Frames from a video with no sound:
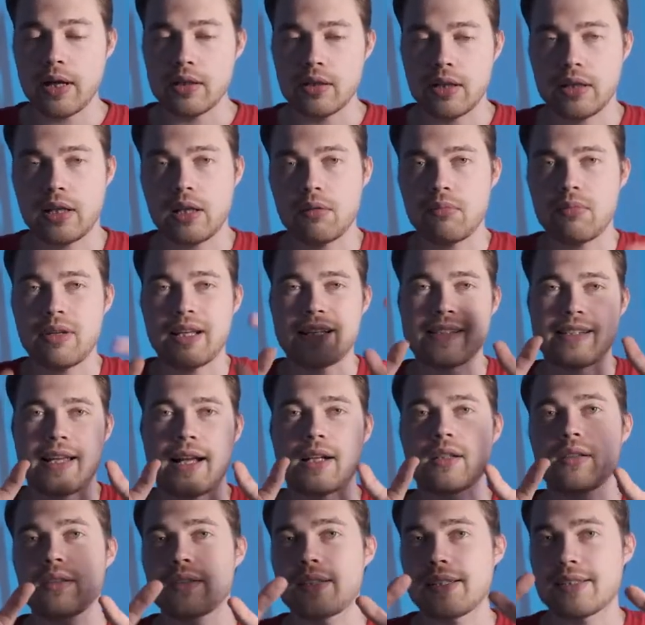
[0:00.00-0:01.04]
They can be
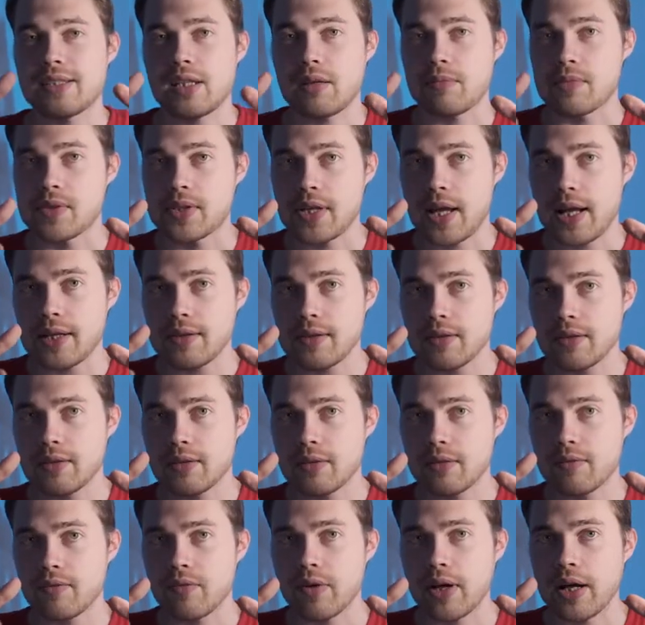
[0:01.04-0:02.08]
exactly the same set,
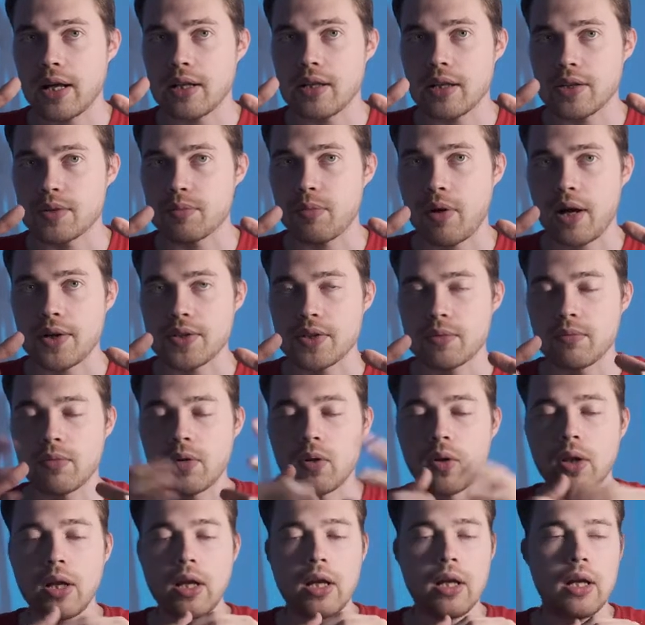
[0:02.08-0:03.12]
right? It's possible.